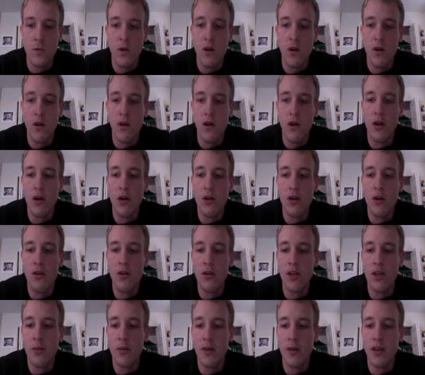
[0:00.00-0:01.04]
No, you don't
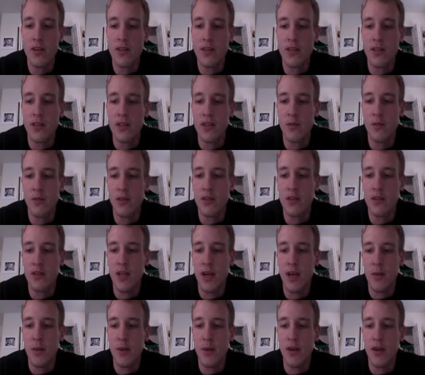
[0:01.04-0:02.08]
need to be consistent with the
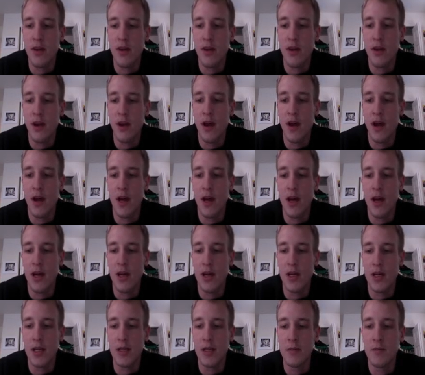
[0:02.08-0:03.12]
timing.
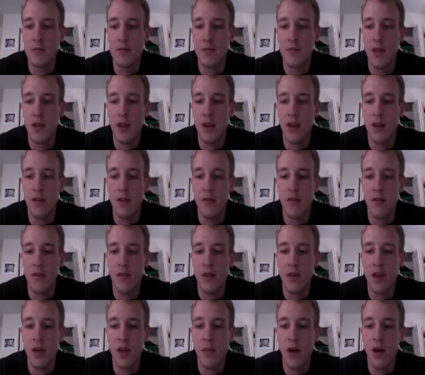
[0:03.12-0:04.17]
If you
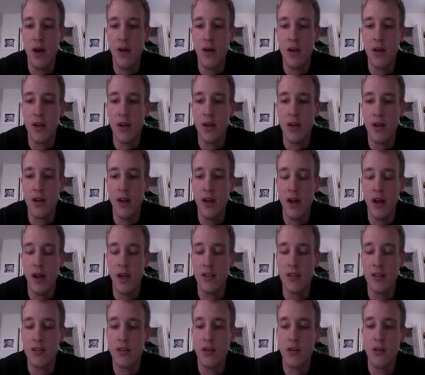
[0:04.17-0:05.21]
think about it,
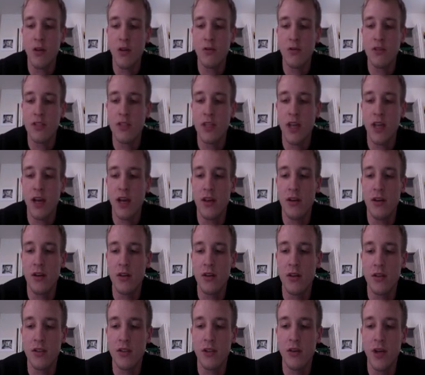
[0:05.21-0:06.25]
yes, they're close together
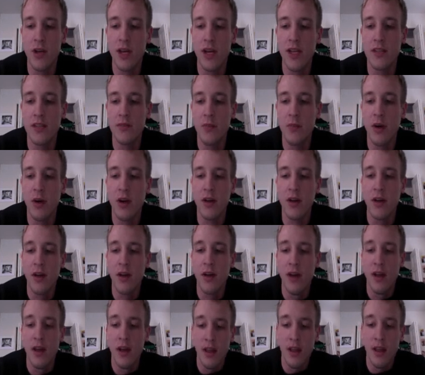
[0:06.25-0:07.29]
2 days, but
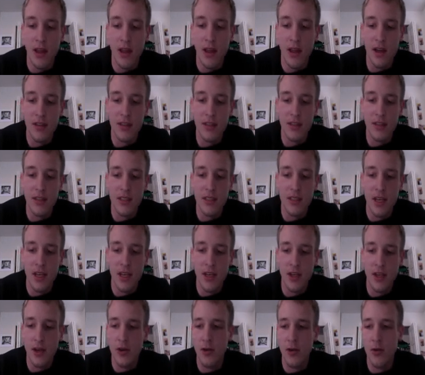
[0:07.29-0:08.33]
then it's going to take
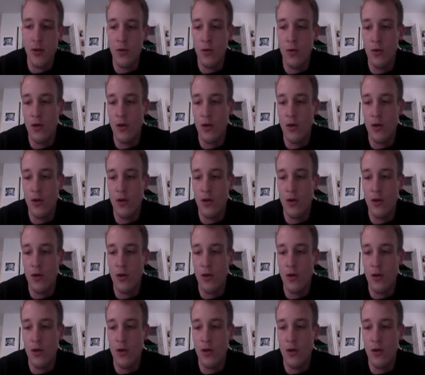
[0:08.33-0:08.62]
you,